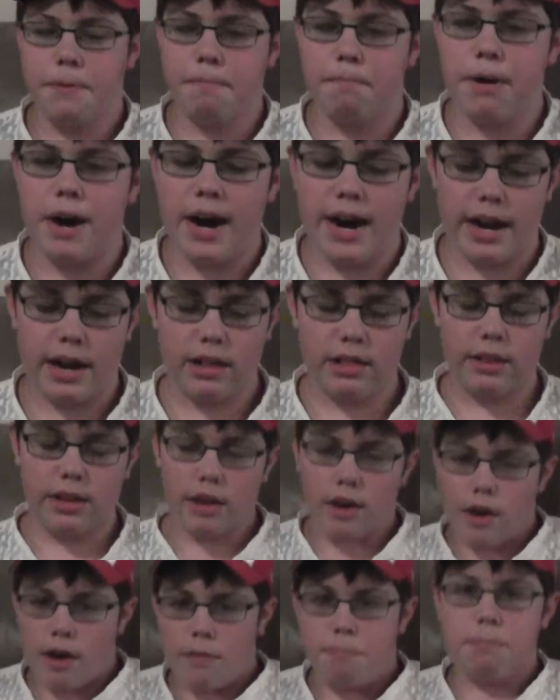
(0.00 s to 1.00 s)
been
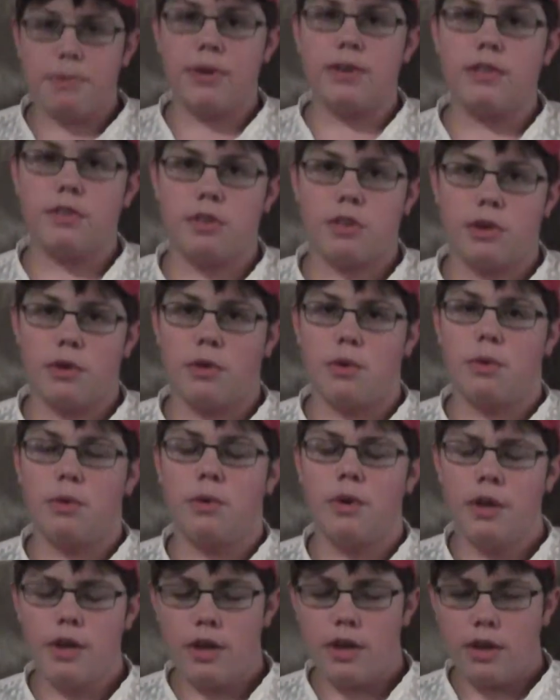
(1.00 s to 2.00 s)
piling up
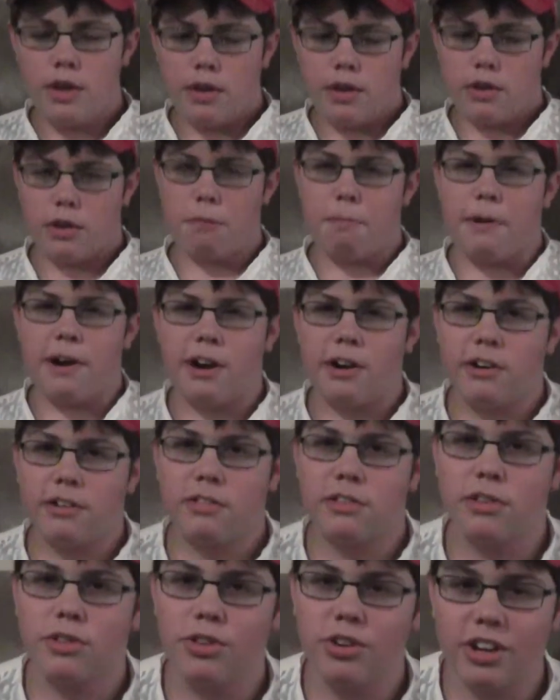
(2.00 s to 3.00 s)
so your
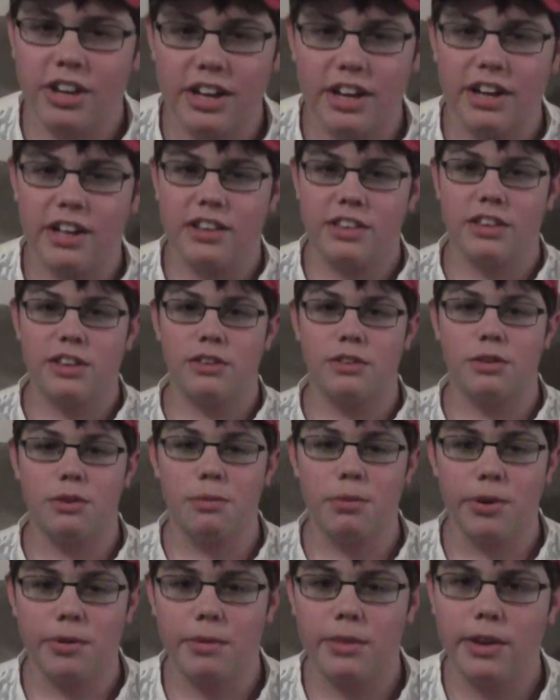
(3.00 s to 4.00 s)
parents can look at this
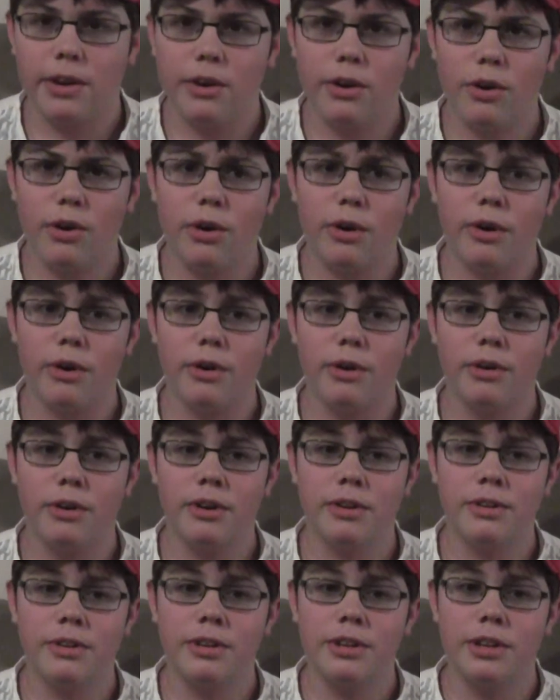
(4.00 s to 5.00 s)
homework and like, oh,
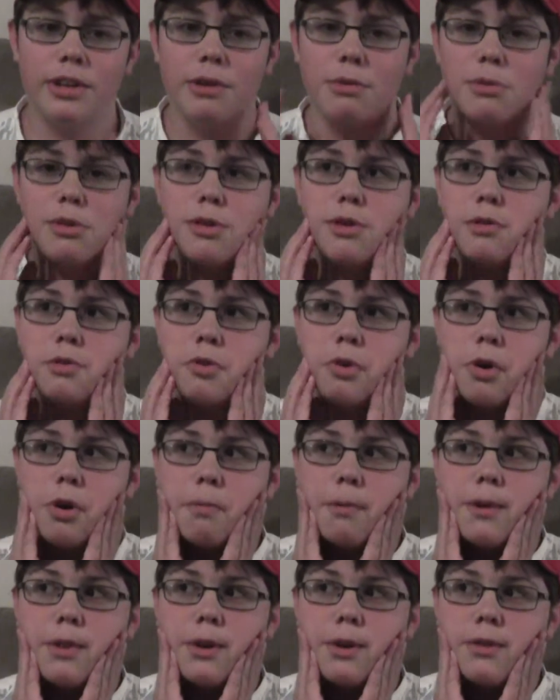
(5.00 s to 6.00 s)
he was so
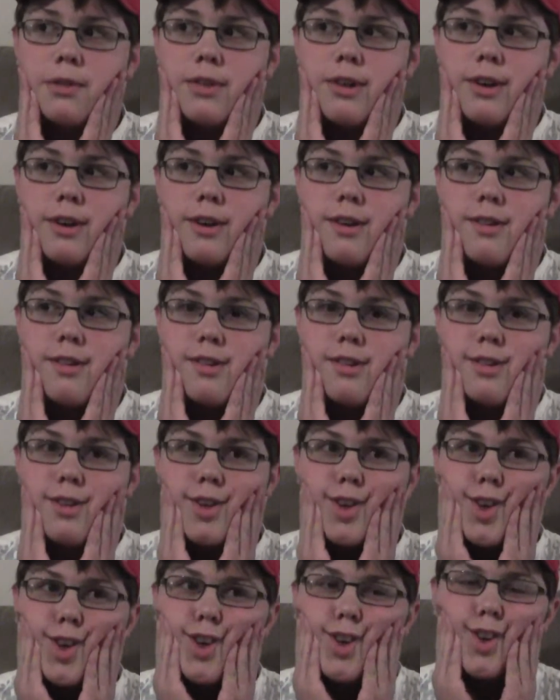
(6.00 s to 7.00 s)
adorable those years.
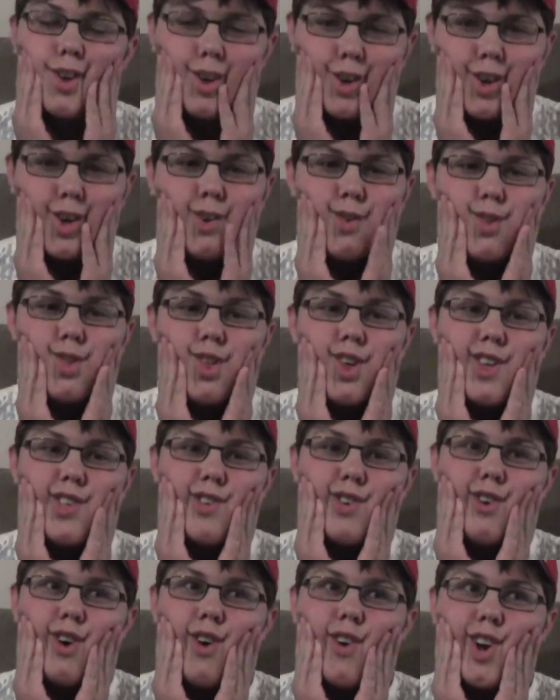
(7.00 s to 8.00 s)
He was
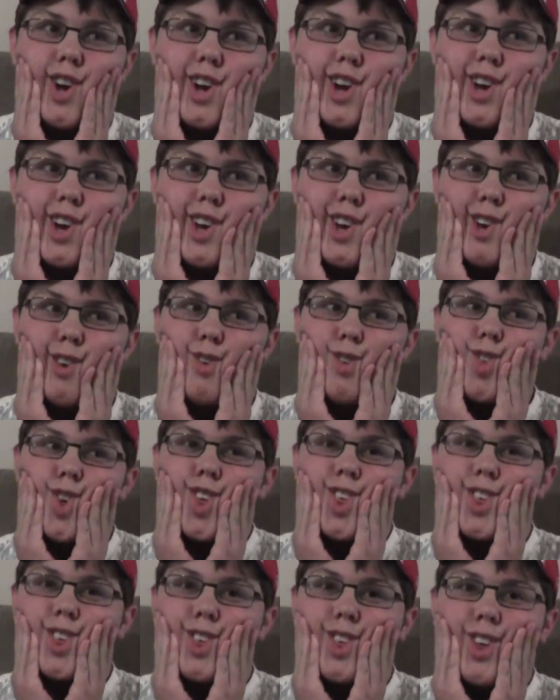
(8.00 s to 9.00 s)
just growing. He was
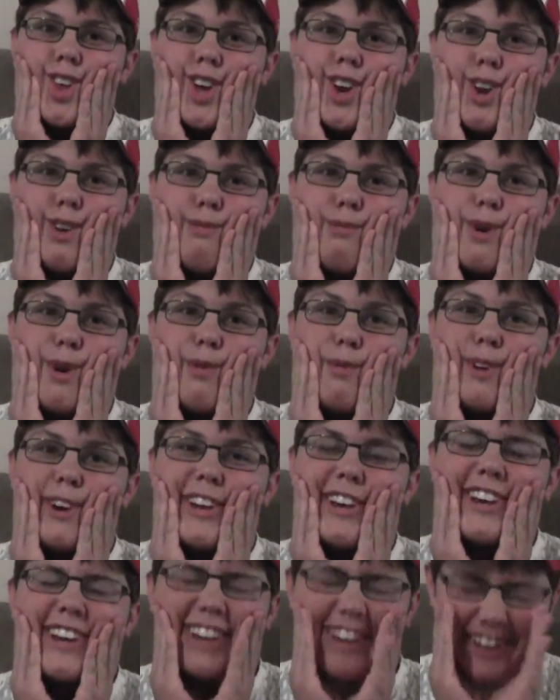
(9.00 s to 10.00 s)
just hitting
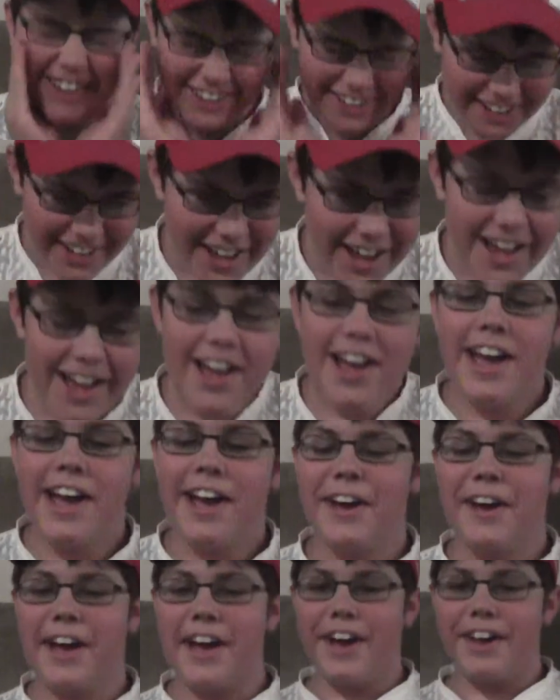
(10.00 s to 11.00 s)
puberty.
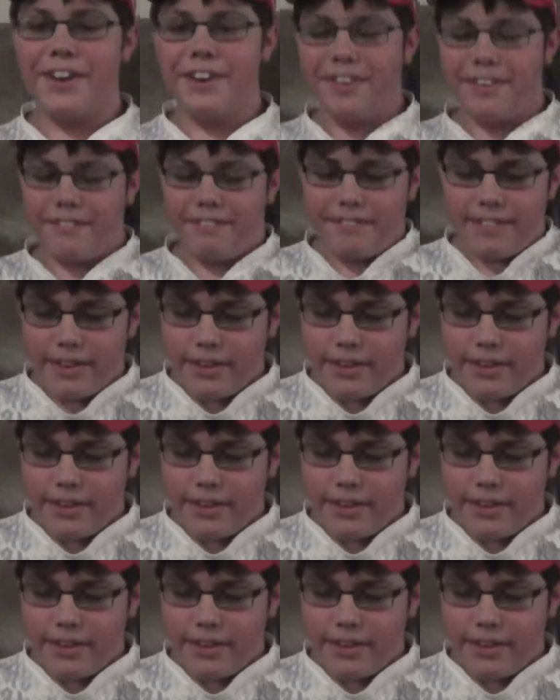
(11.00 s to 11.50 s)
And